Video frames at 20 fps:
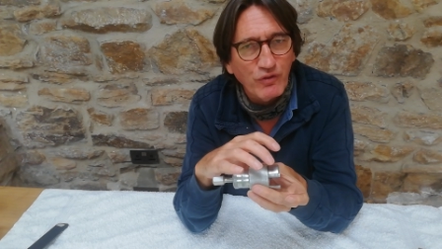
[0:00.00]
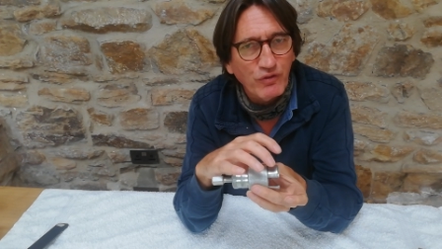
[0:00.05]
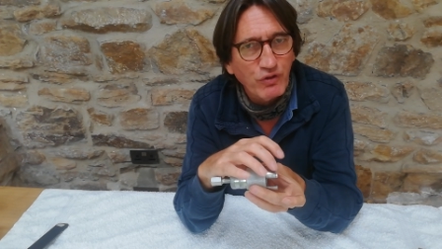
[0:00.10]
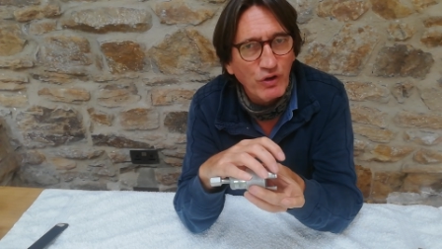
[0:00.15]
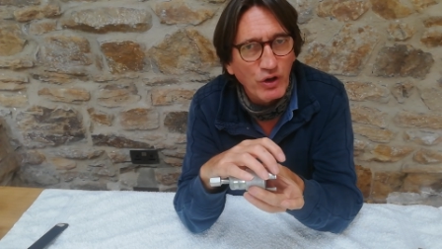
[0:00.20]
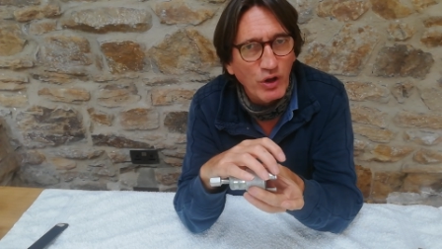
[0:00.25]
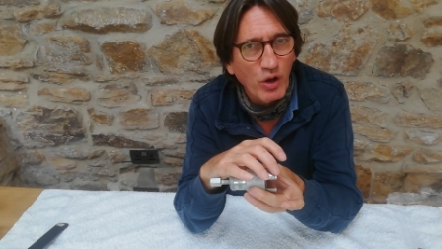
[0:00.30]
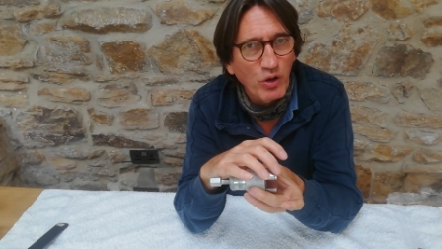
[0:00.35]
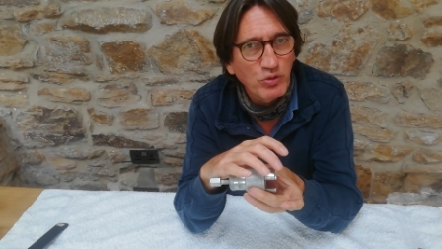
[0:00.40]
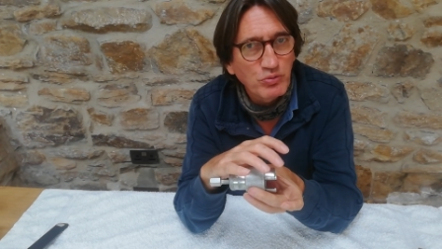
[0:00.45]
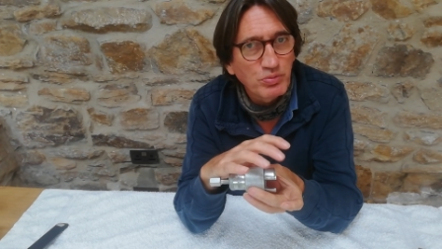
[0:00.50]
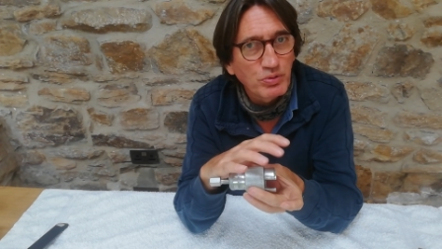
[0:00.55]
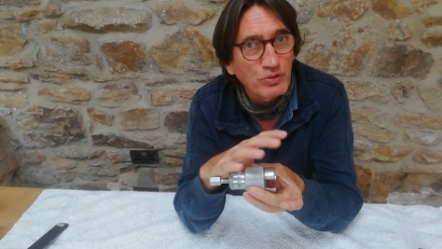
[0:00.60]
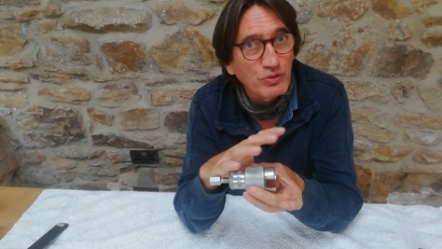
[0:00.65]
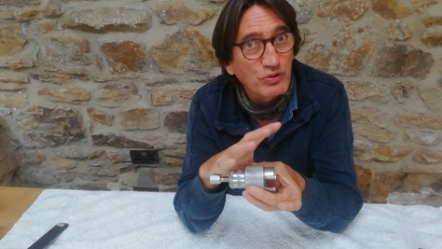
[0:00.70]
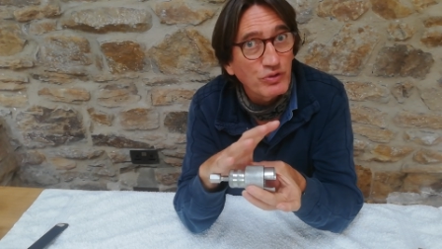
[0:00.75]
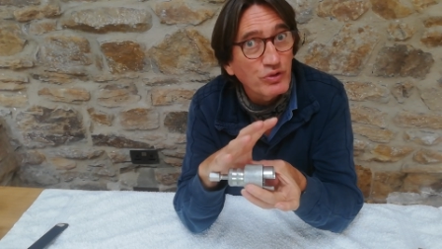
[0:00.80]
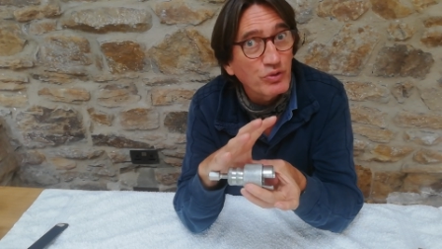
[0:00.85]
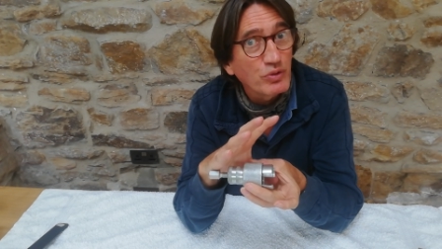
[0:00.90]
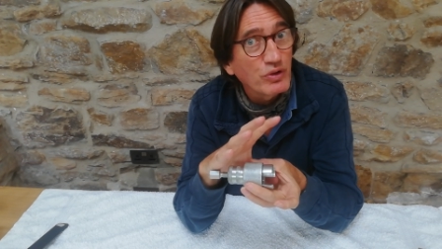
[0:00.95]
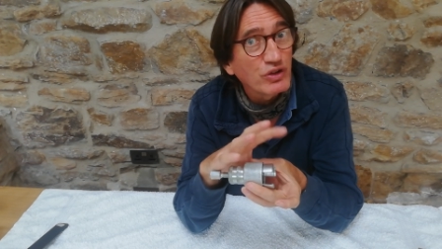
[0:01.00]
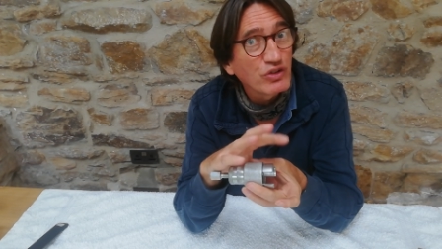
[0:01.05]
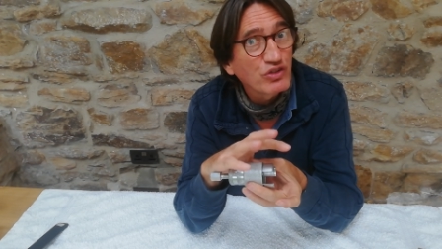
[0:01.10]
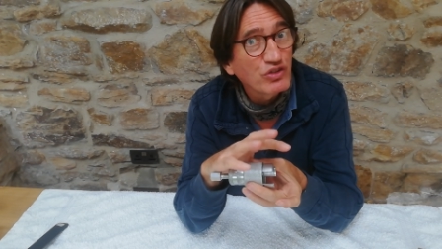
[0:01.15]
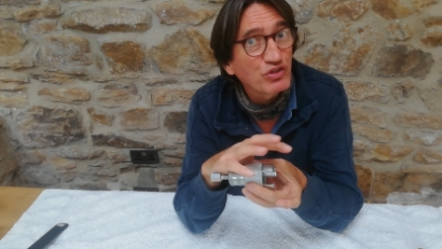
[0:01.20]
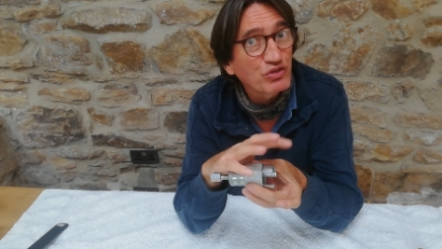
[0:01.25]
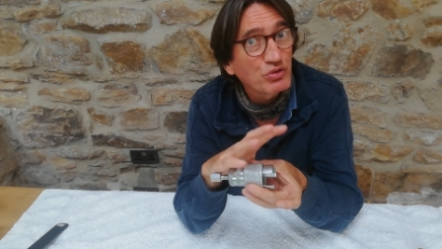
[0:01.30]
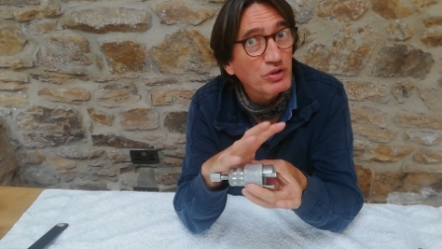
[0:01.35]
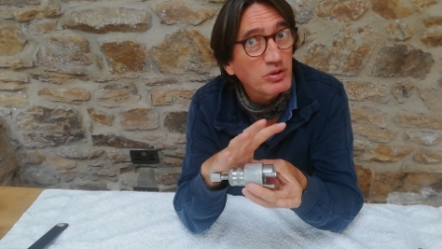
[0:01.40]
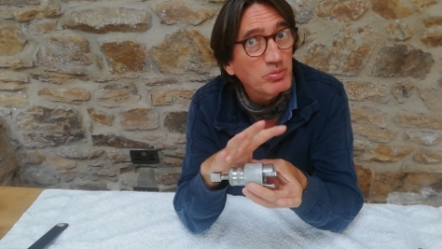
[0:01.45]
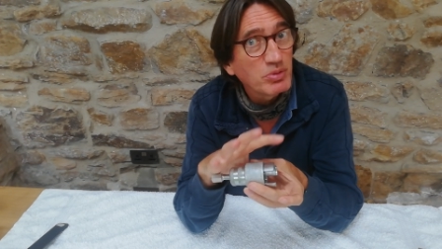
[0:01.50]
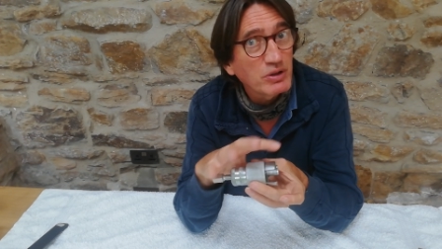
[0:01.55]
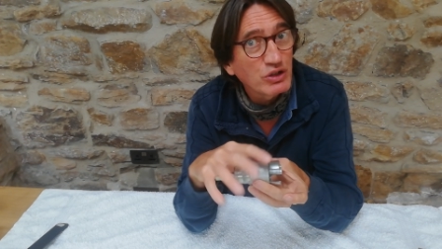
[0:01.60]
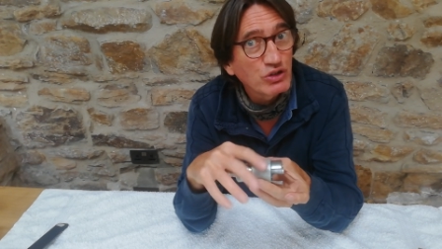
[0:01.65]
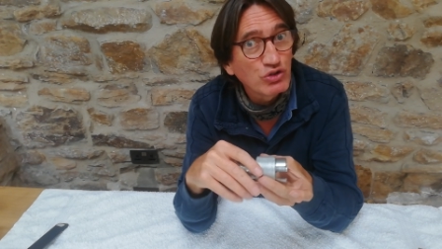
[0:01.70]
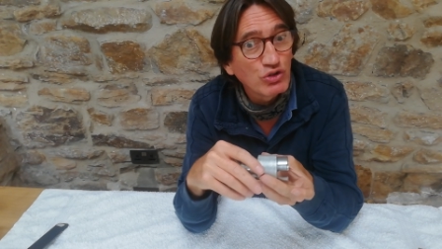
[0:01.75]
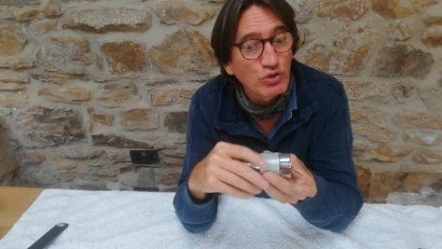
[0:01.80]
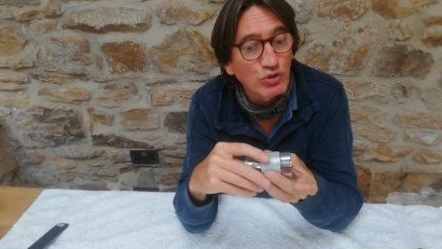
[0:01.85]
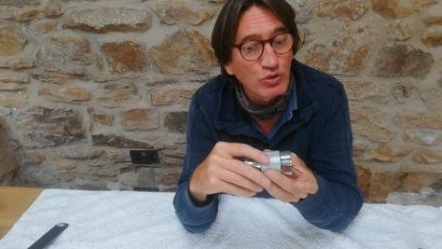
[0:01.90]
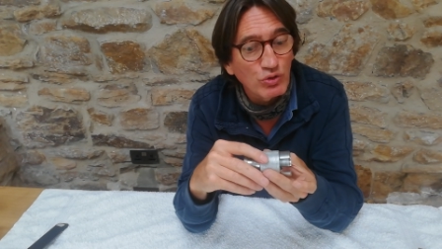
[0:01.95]
front opens with these three big
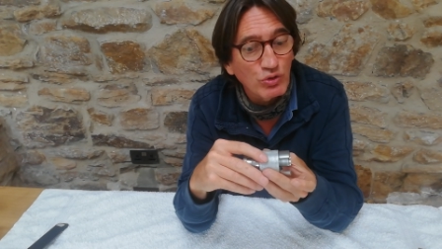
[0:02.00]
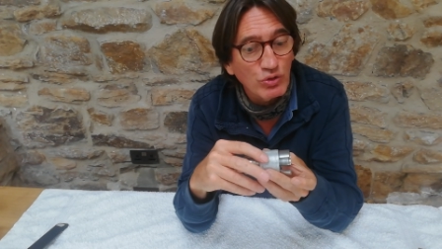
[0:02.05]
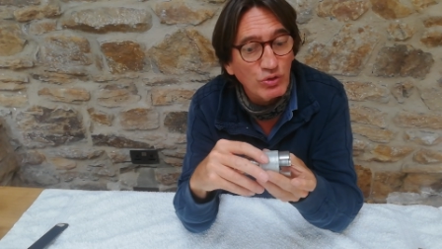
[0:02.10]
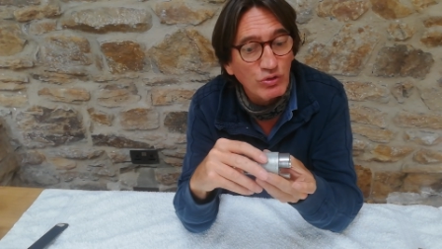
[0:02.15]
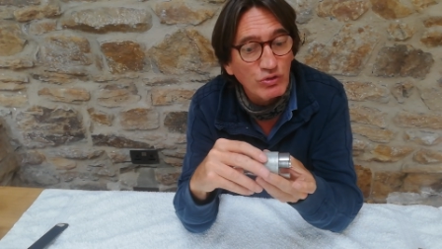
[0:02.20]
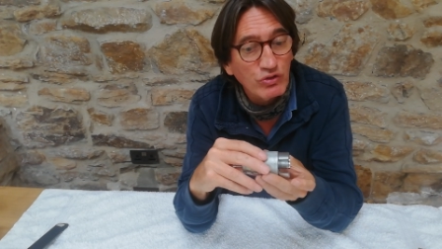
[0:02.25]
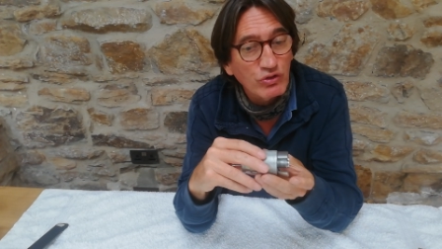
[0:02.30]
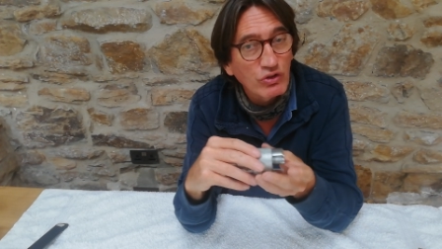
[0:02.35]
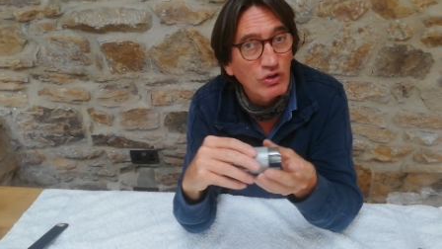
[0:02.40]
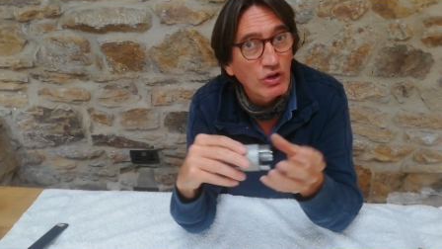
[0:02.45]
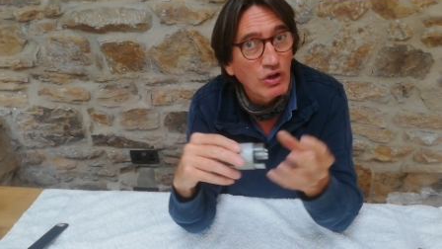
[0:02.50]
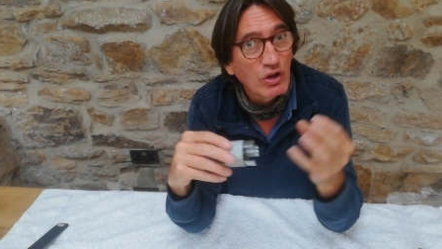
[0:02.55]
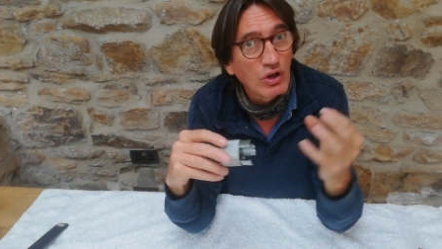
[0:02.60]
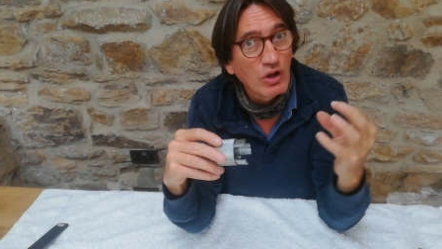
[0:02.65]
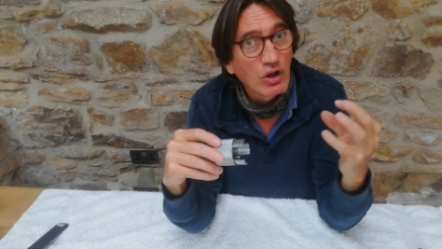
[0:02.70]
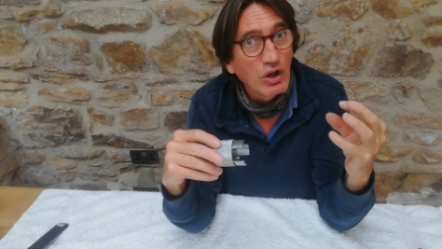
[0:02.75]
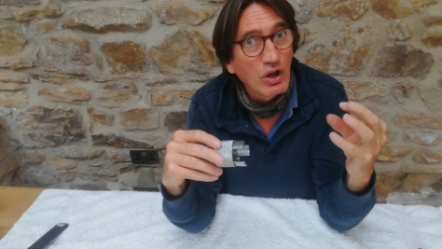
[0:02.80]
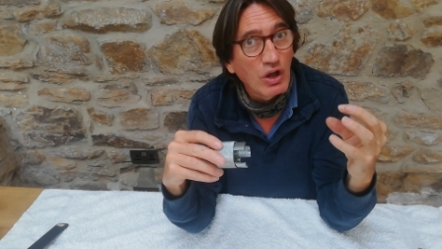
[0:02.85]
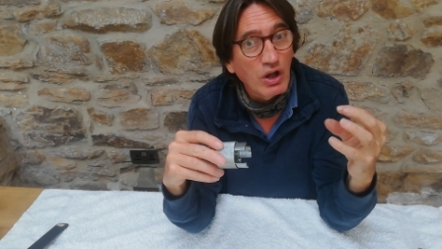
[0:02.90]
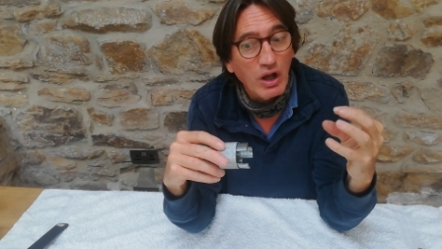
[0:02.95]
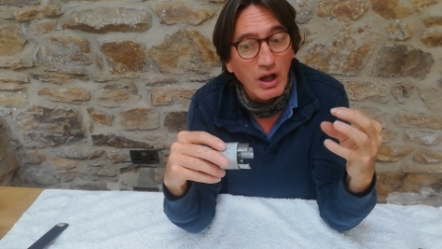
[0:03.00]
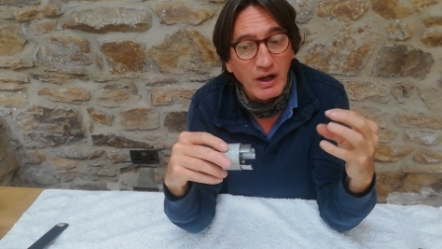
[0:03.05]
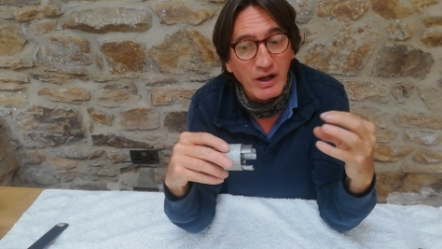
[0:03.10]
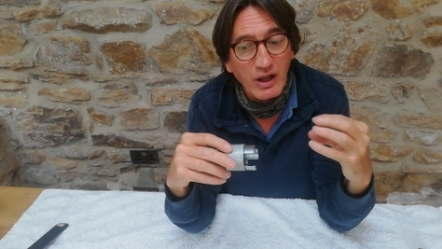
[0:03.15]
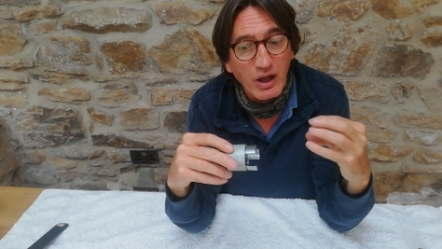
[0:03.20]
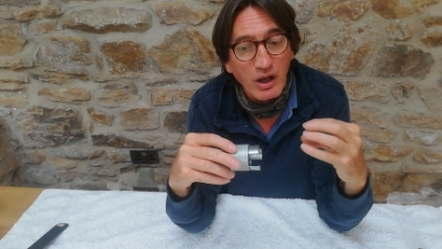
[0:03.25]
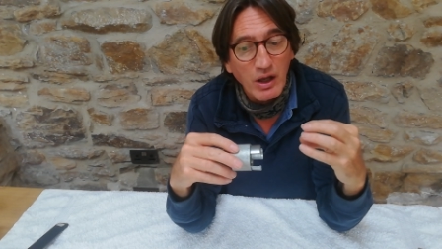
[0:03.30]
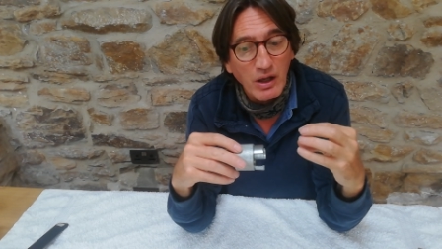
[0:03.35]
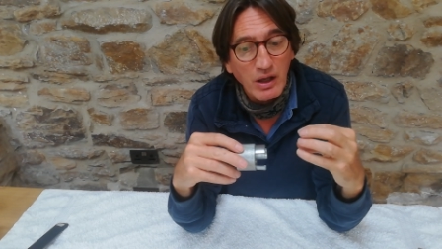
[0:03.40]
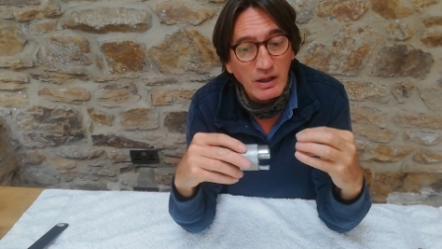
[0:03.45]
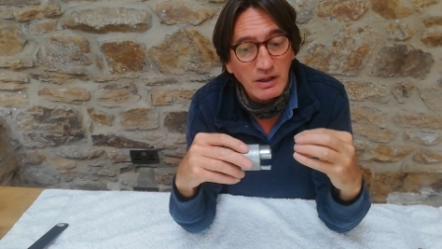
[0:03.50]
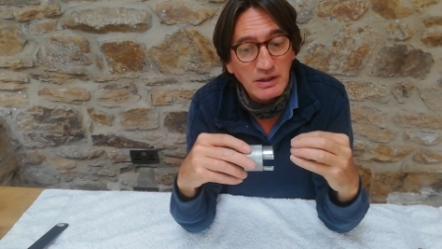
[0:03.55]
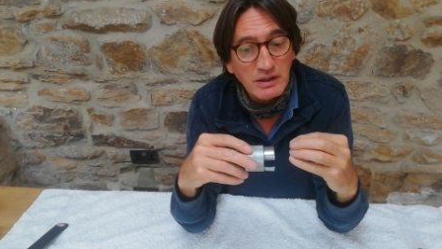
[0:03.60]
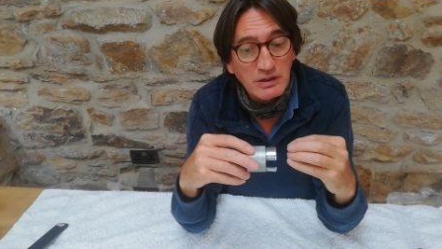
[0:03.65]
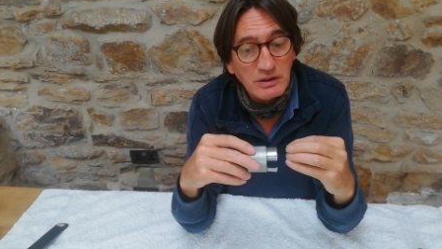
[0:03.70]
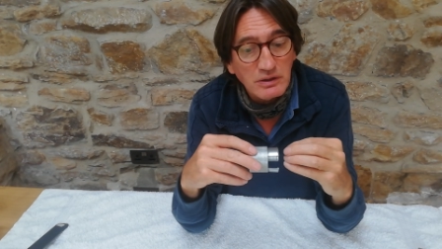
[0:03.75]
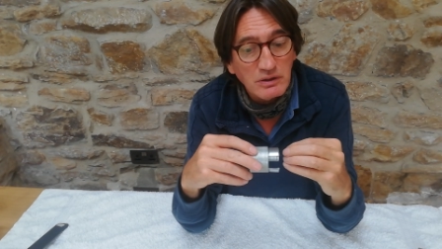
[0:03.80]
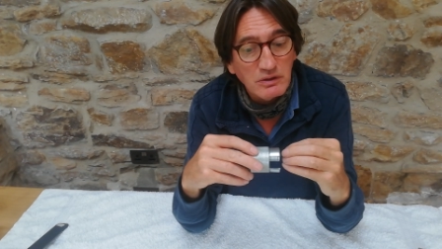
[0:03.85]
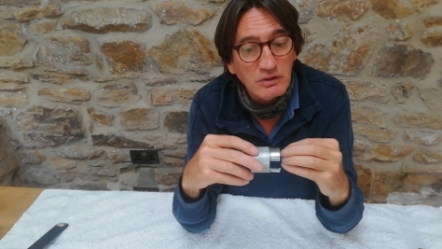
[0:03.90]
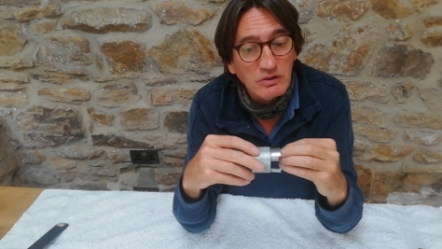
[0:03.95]
jaws, and it
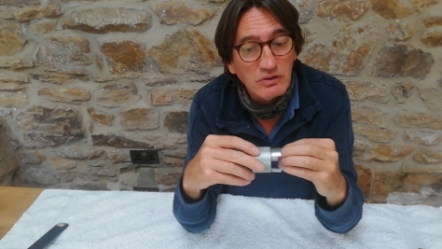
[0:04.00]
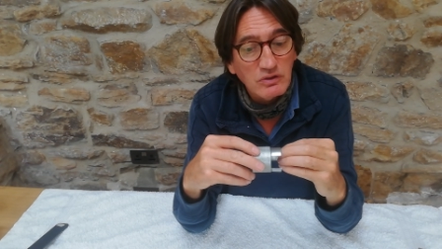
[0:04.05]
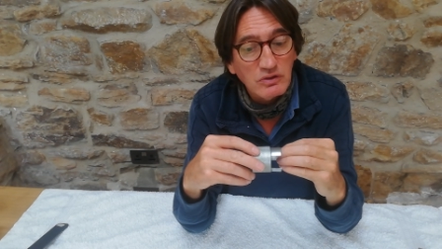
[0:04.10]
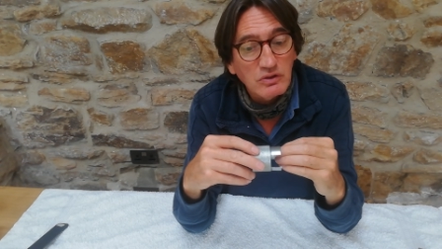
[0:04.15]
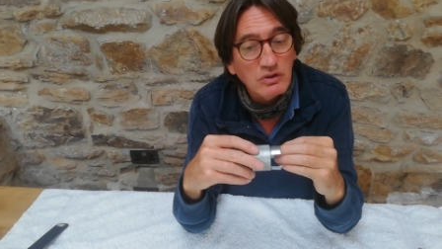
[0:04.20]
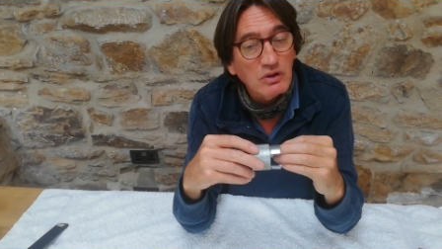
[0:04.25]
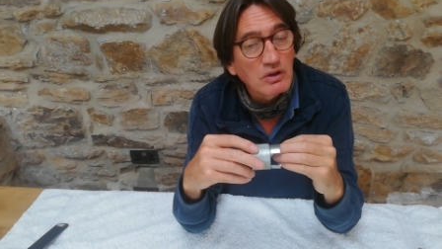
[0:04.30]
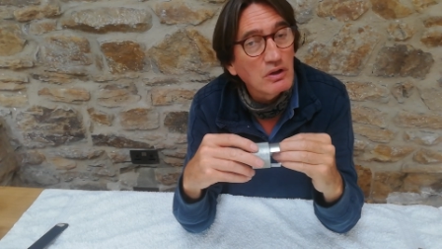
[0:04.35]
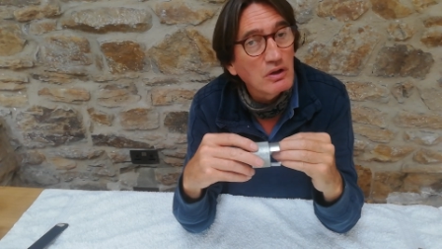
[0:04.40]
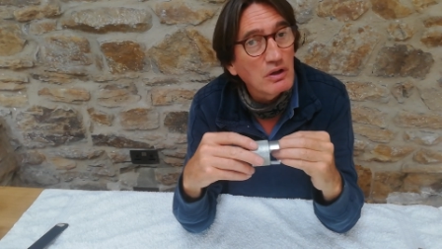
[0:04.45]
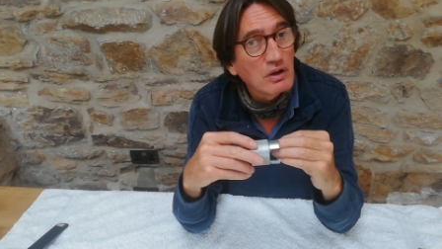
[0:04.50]
eats